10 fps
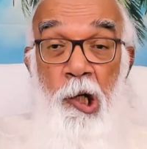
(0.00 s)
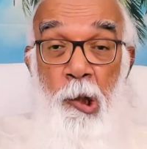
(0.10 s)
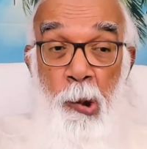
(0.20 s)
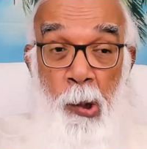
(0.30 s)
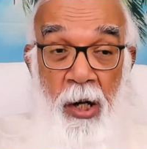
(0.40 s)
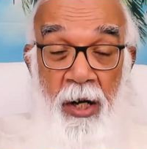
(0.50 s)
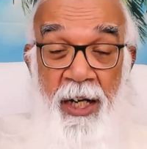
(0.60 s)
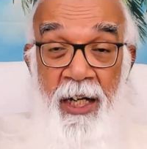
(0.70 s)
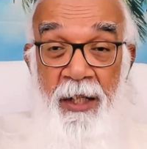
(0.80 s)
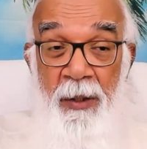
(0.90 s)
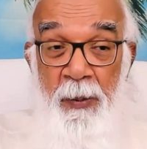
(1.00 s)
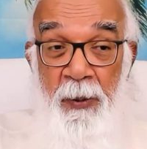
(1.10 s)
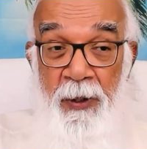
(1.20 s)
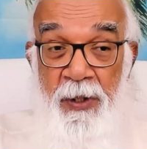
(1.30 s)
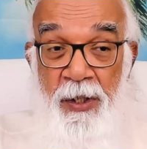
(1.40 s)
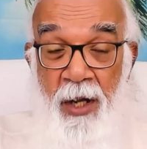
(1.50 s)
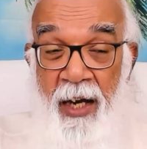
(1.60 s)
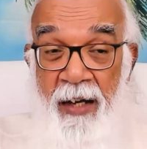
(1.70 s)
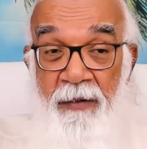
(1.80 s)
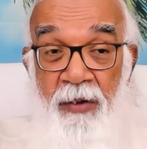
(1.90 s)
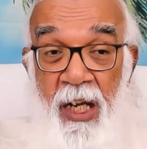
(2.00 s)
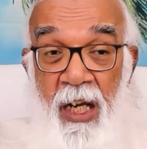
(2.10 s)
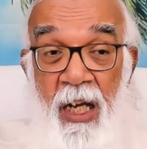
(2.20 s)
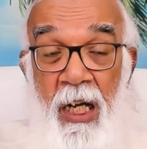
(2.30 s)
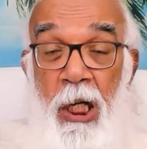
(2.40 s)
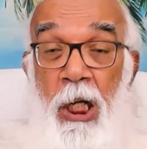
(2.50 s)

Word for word: crawling, and the first time we